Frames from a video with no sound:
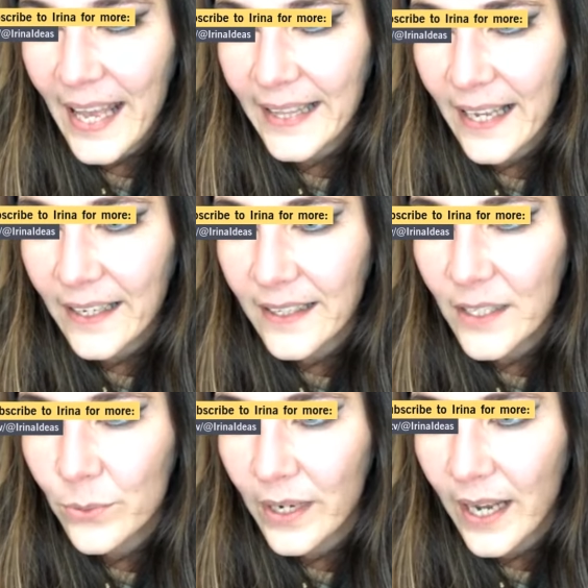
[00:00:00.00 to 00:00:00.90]
And then
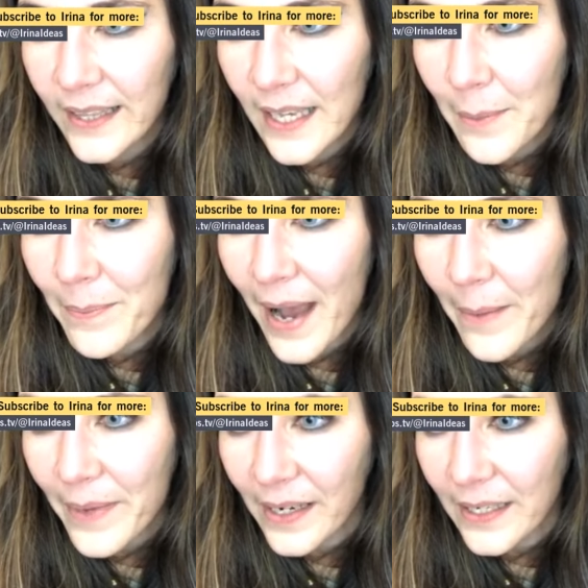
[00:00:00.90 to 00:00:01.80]
this one, I think,
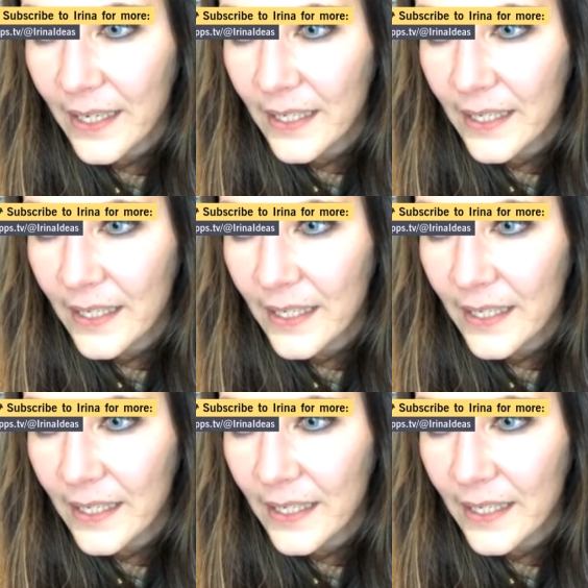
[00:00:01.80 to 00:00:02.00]
Mammon,